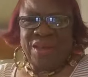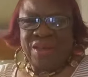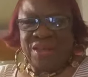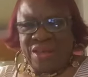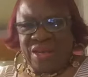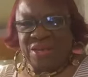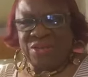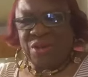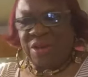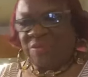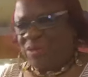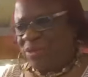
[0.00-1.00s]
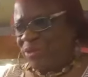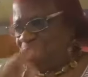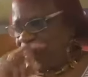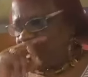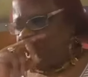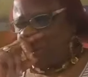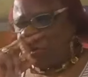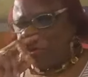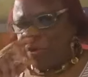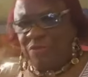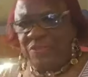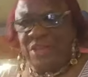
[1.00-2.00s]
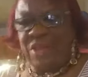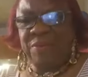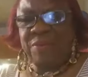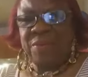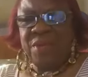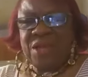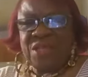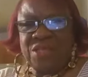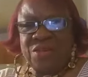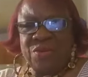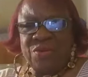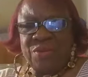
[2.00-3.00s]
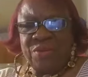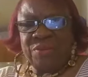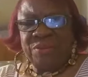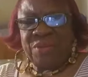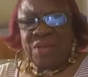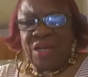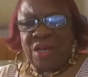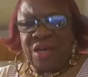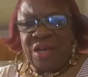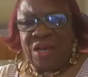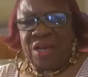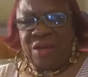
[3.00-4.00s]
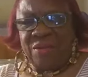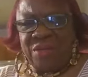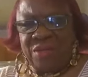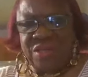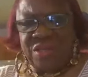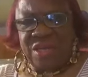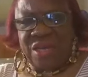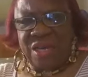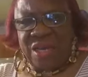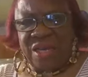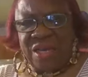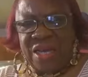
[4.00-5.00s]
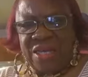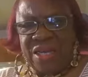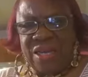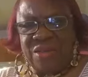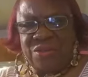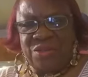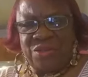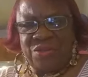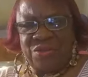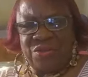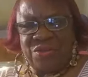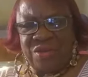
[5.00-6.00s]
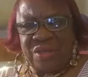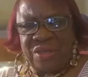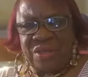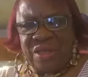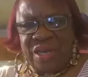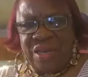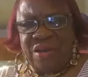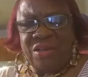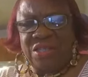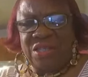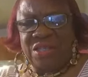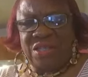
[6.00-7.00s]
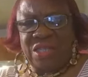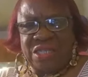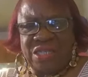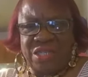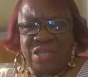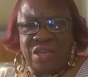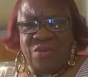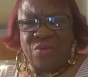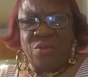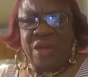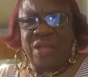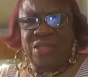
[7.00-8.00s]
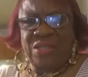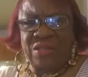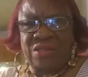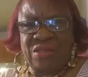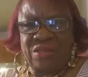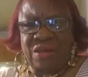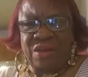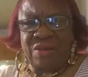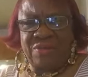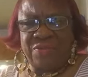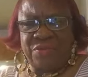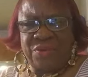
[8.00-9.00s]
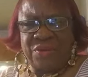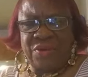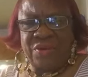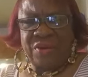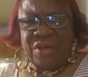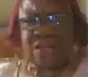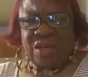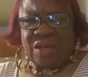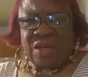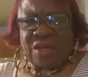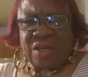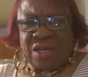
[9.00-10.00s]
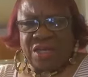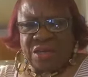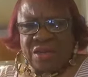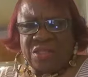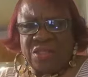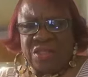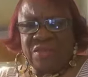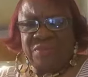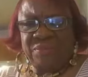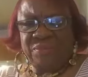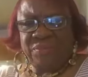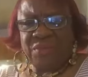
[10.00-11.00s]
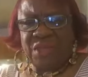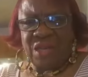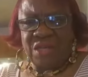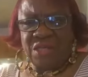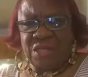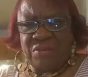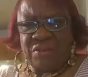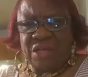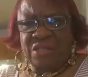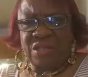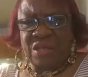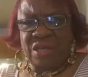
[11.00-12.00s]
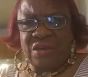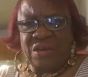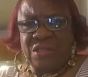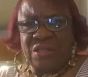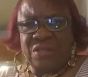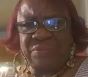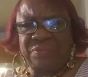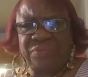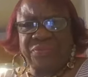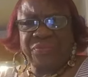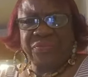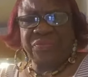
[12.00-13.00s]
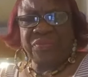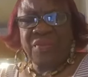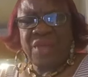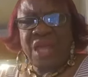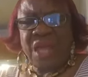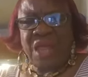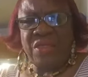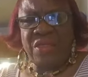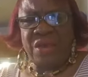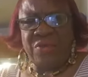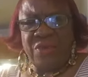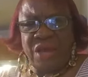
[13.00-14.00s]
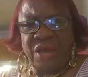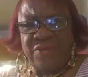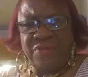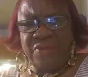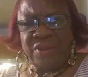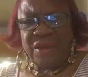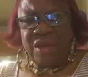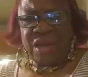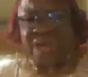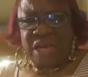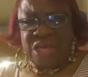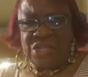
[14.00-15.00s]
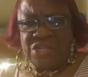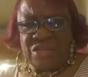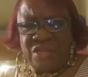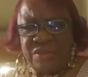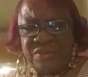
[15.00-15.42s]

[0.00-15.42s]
and I do have to sometimes drift there. So I got down to Antarctica, that's color white for Antarctica, the continent of Antarctica. Then we have Asia,